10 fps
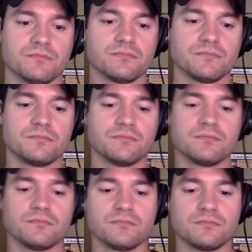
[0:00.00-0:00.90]

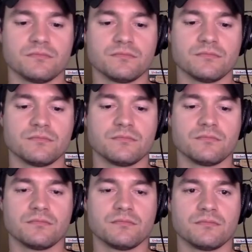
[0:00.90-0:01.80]

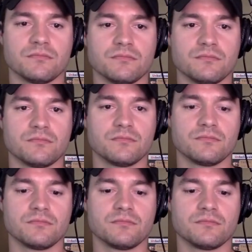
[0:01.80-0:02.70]

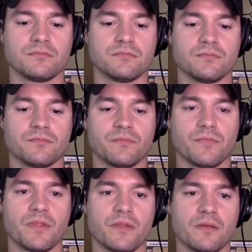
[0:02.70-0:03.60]

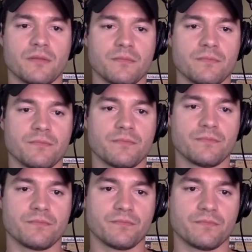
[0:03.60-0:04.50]

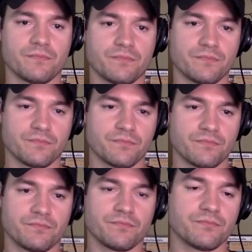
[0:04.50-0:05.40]

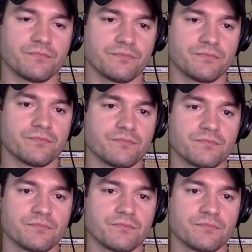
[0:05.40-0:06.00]
(not speaking)